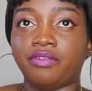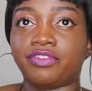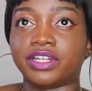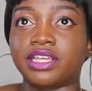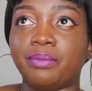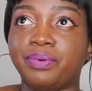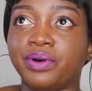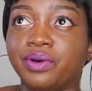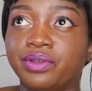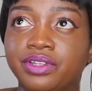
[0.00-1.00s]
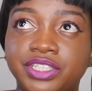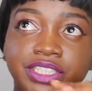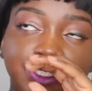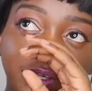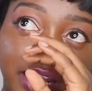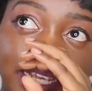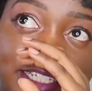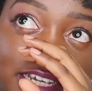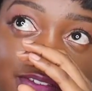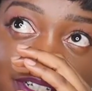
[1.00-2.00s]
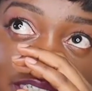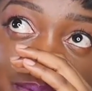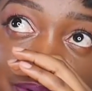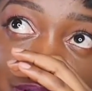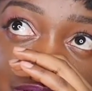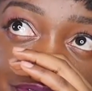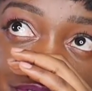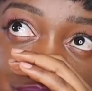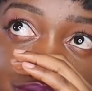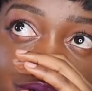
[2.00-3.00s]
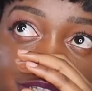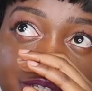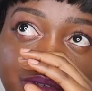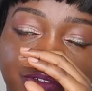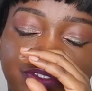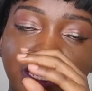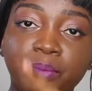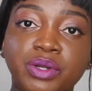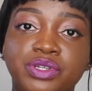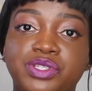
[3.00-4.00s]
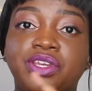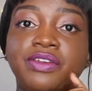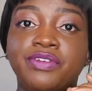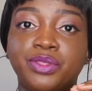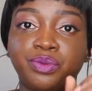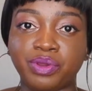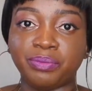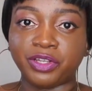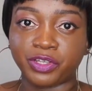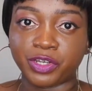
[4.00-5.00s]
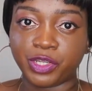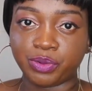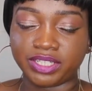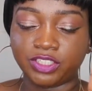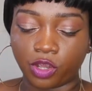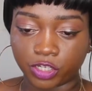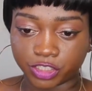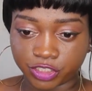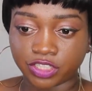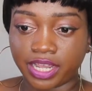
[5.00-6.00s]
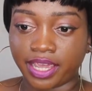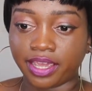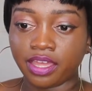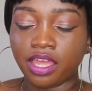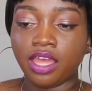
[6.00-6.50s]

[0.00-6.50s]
For example, there's this whole idea, for example, if someone was to give you $3 million US today,